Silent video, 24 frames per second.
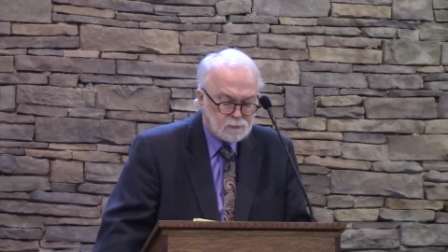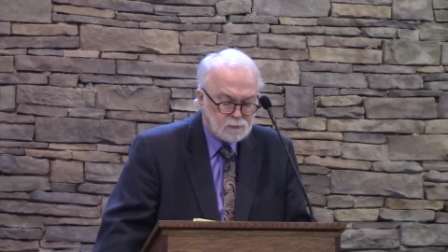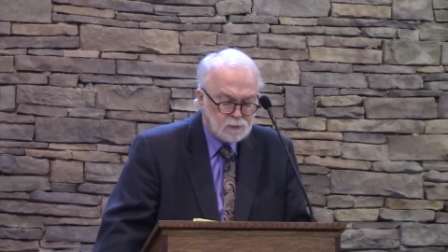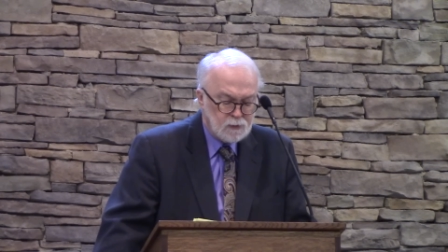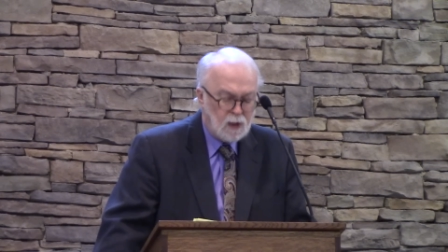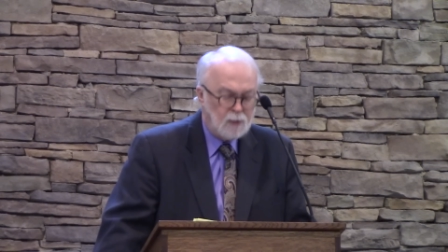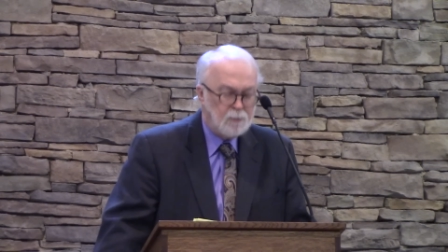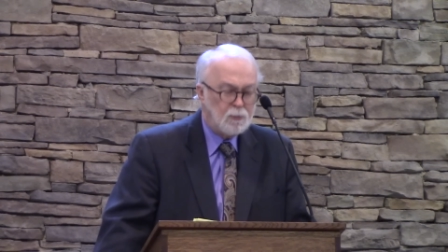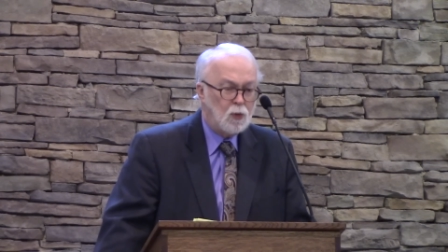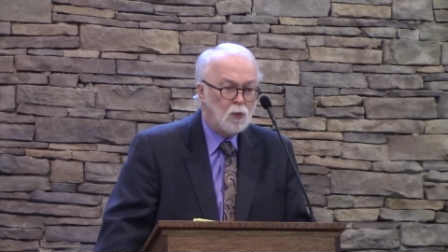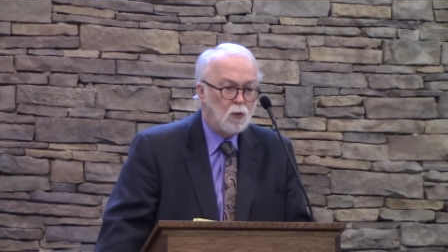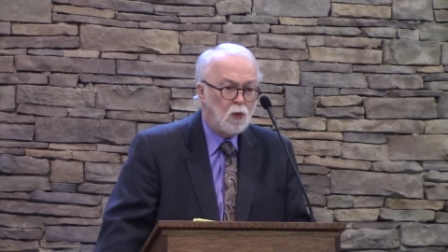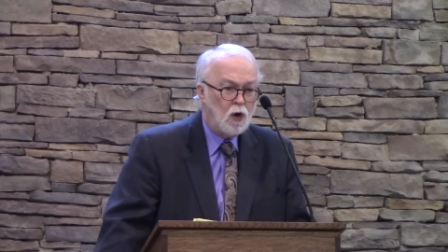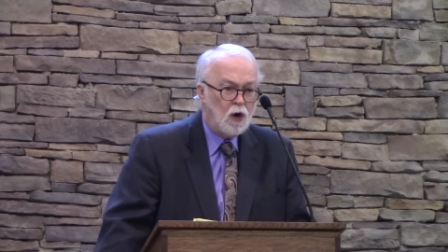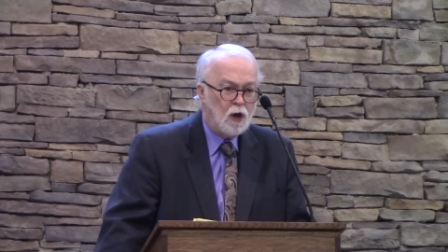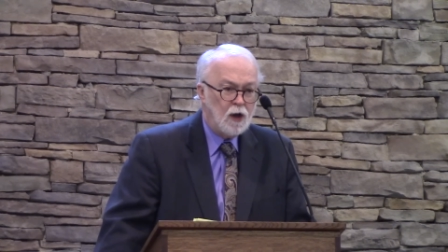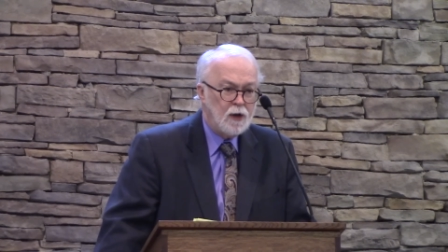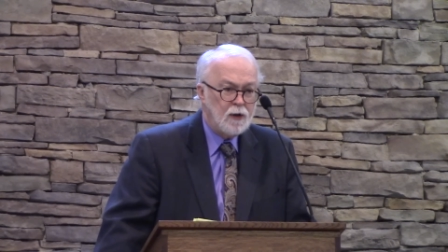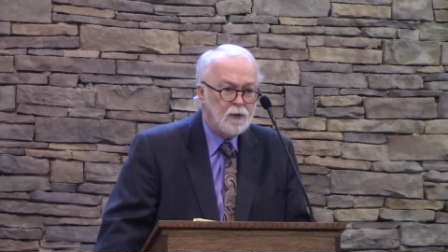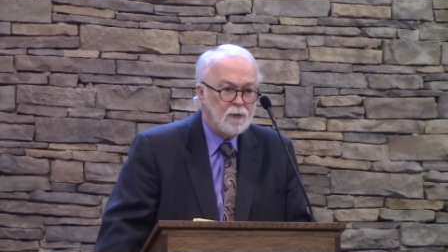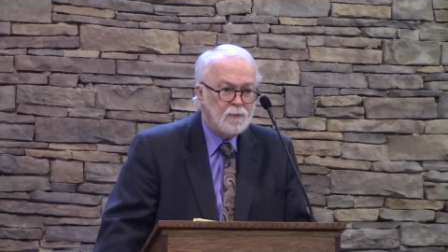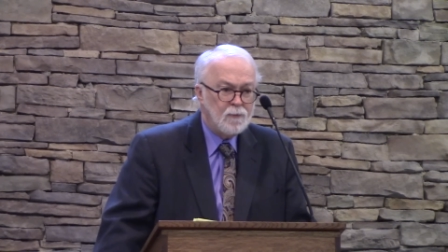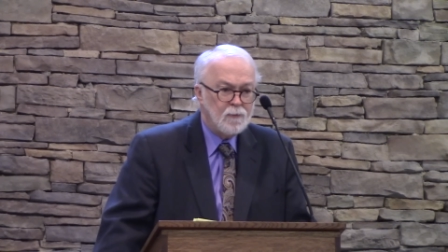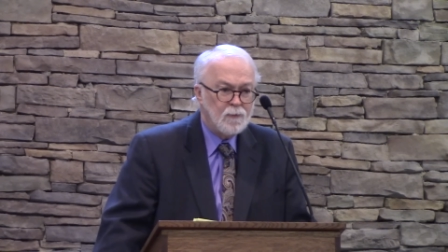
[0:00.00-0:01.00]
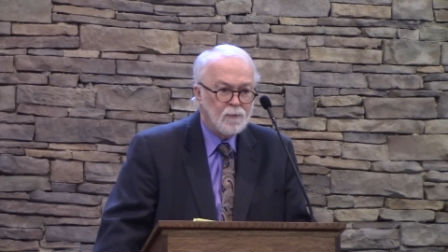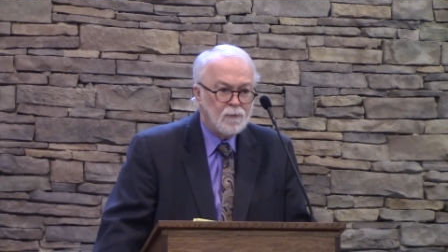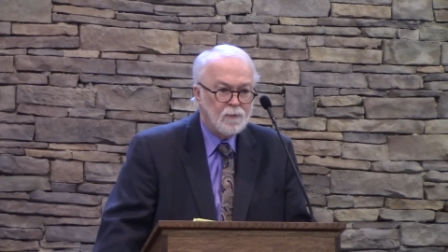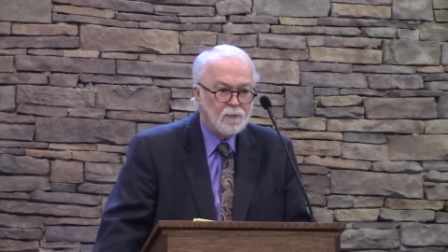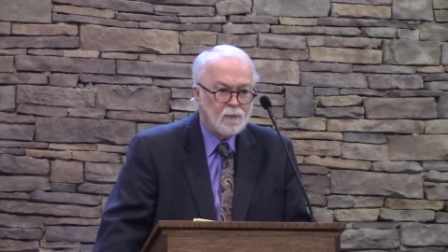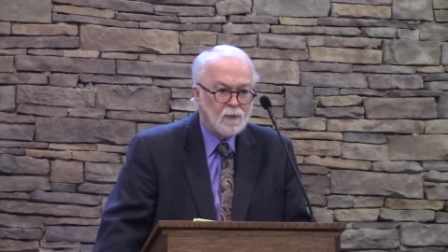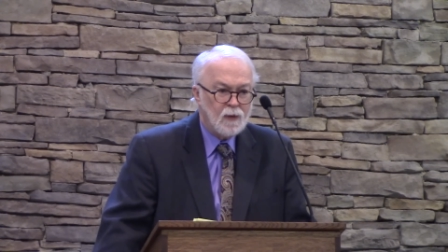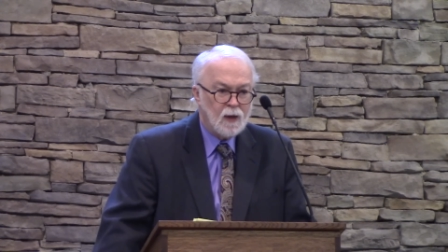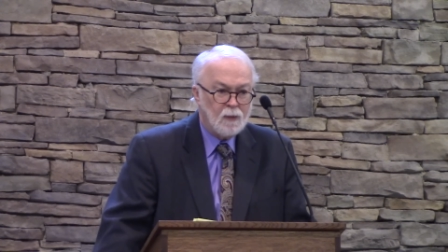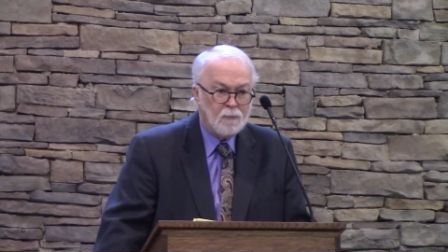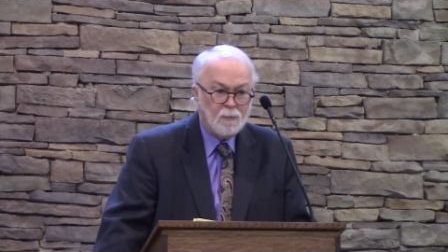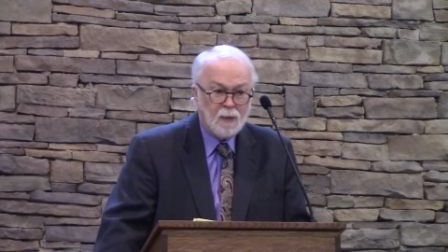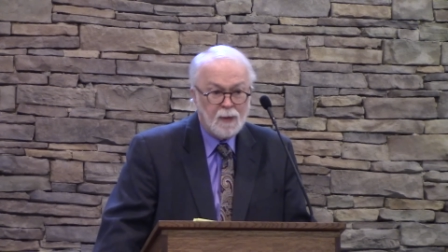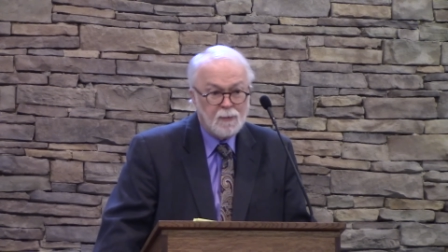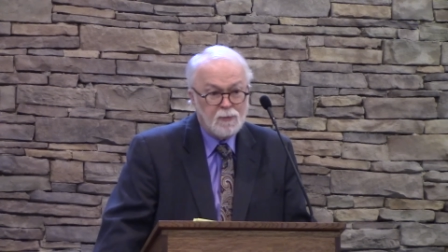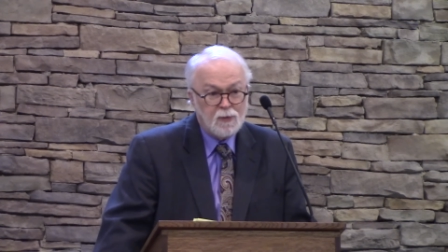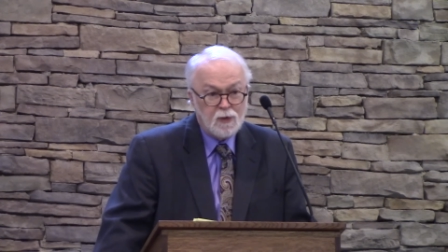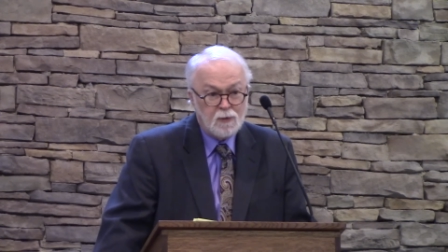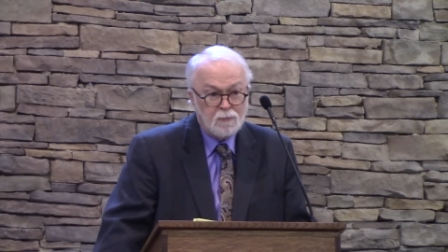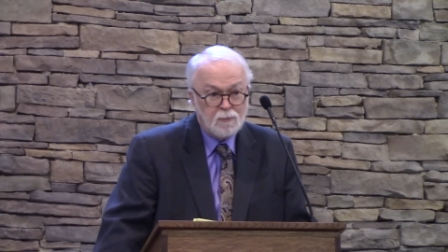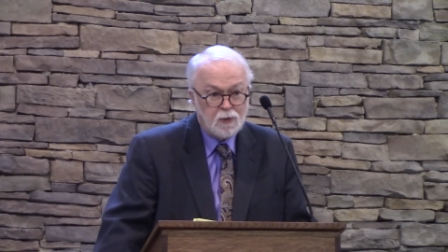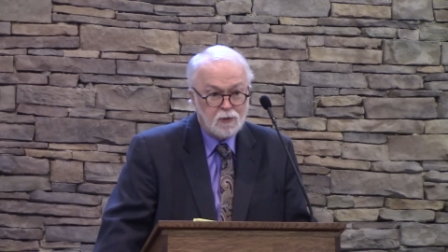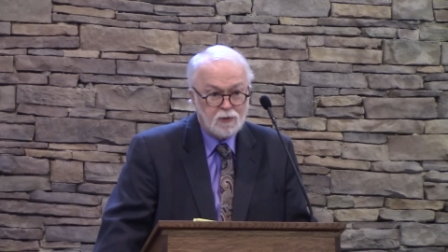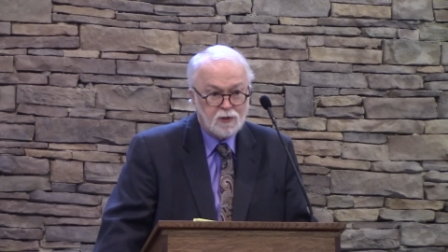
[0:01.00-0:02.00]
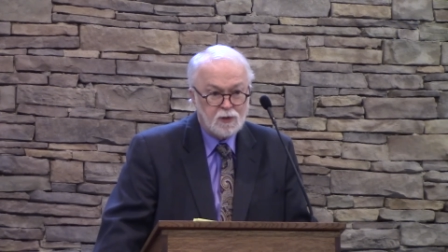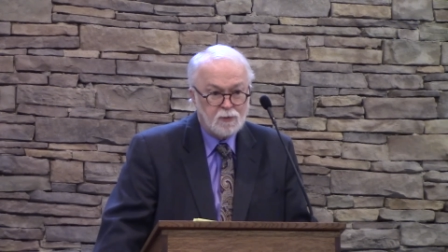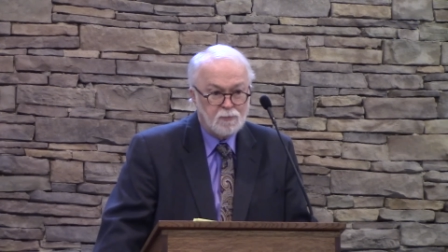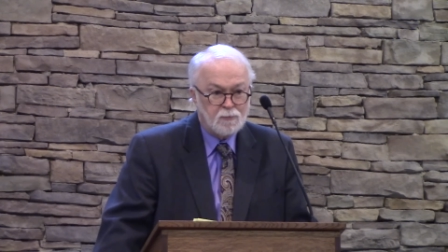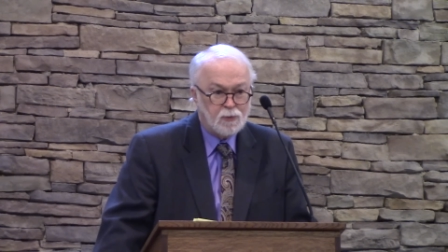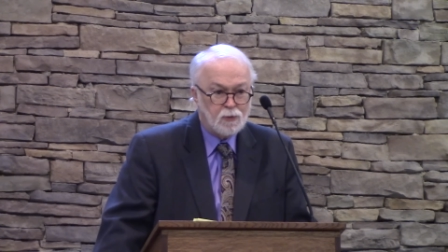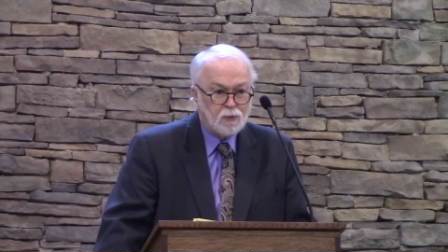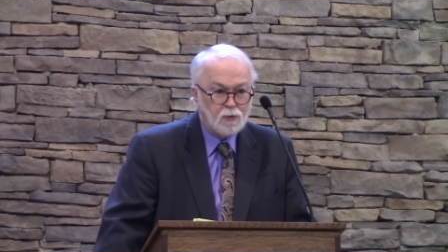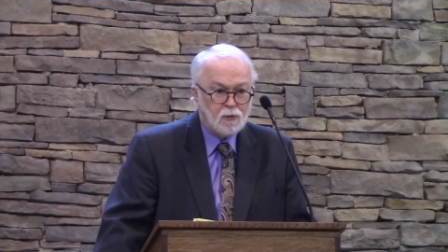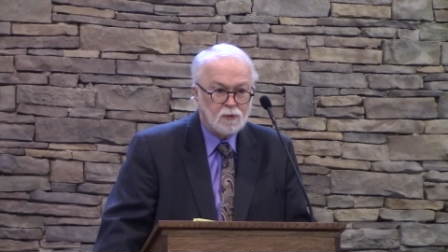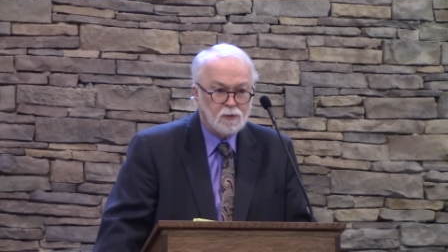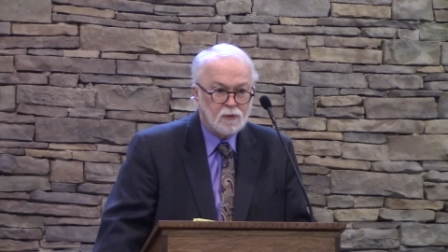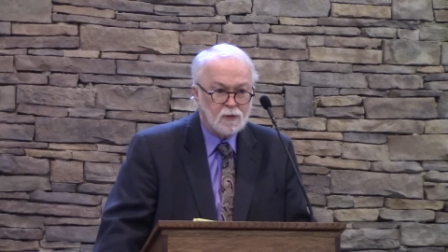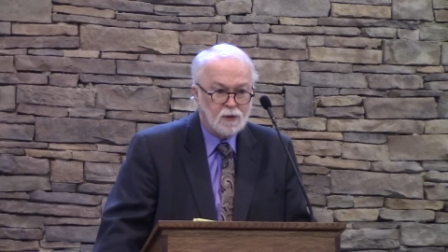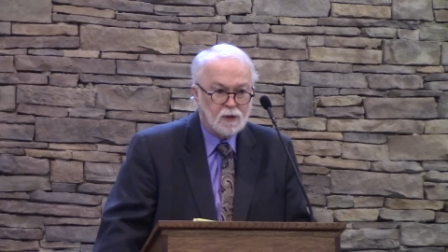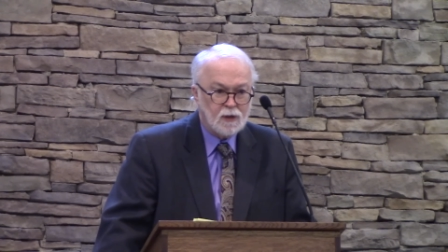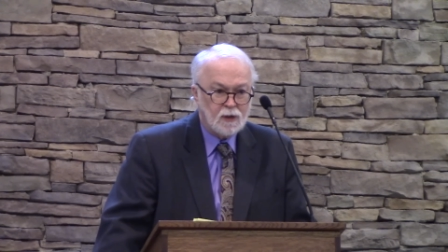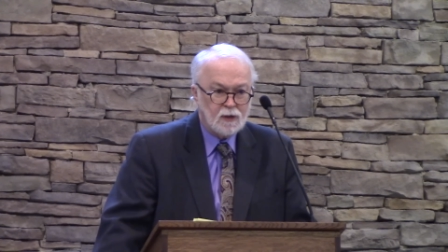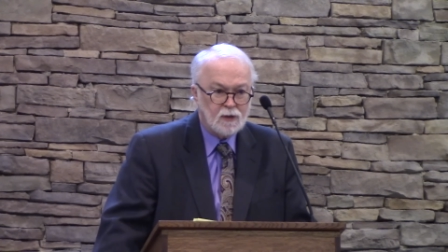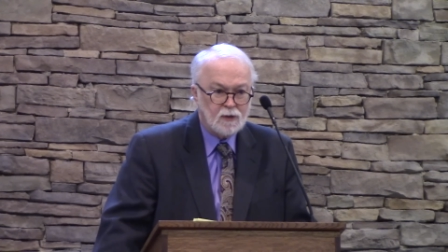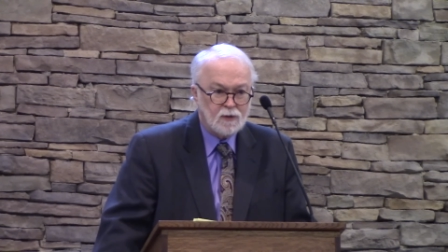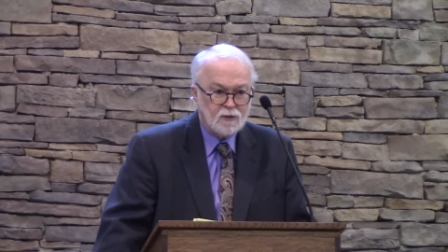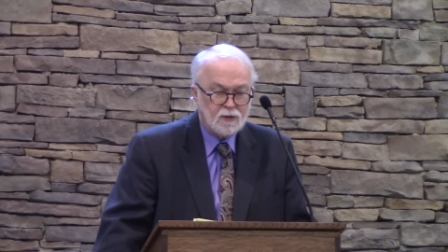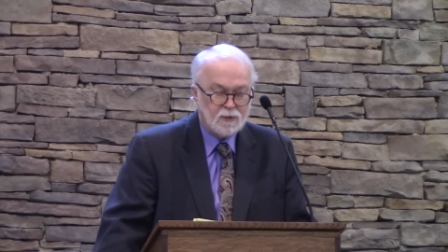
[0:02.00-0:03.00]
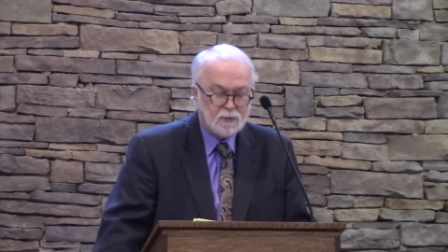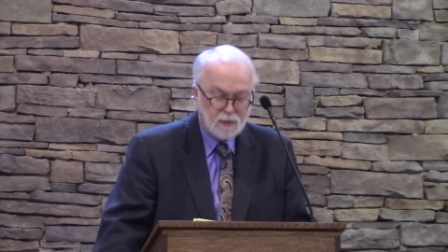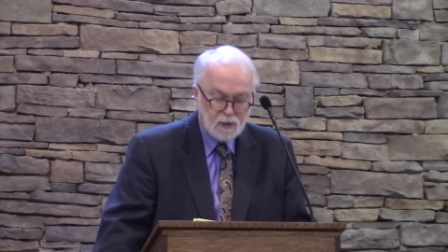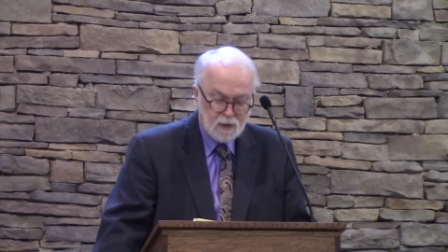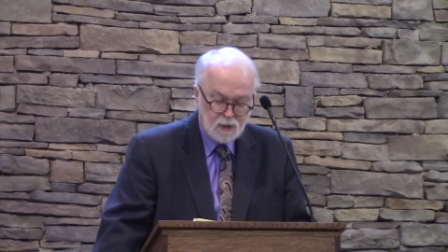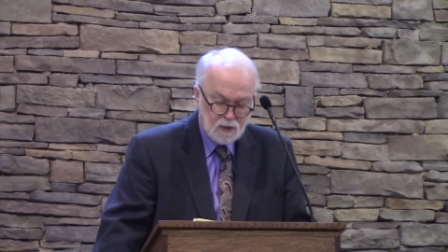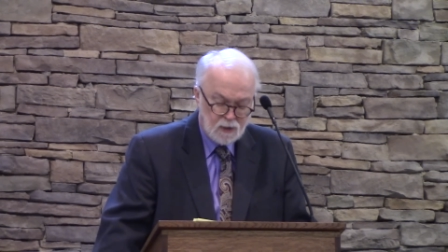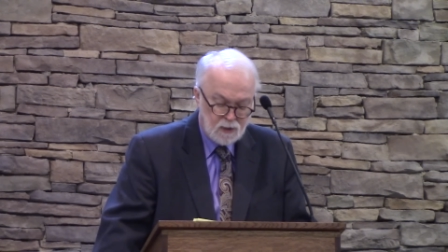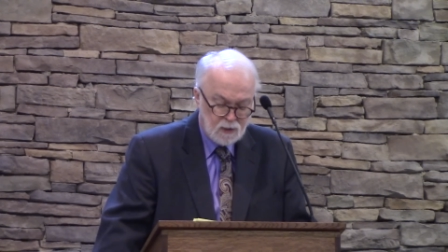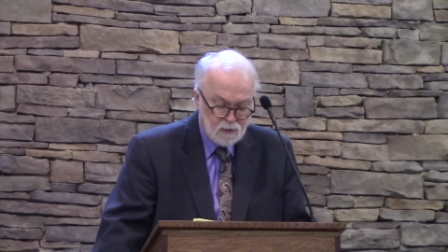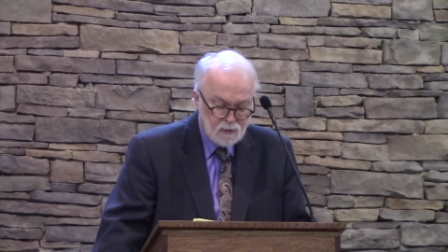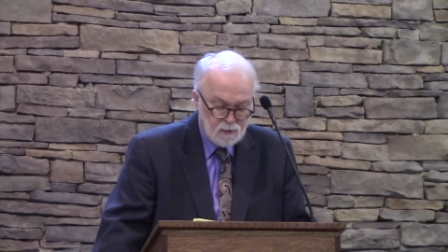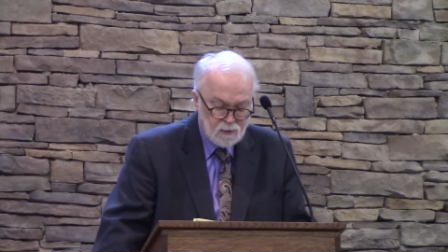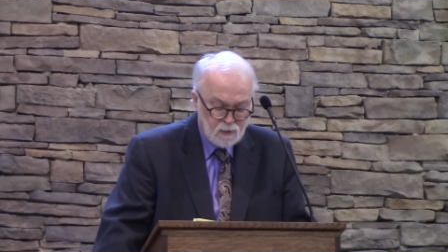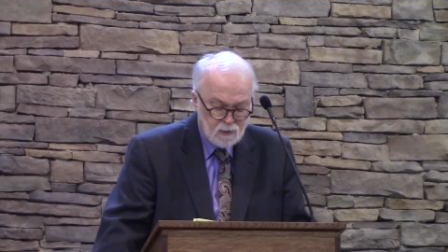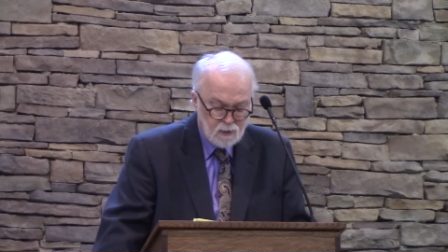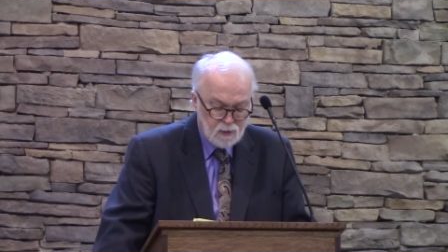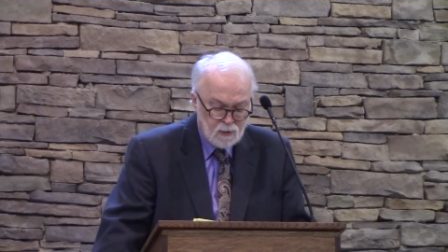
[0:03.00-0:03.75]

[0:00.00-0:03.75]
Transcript: Number one, and maybe the most important thing to say,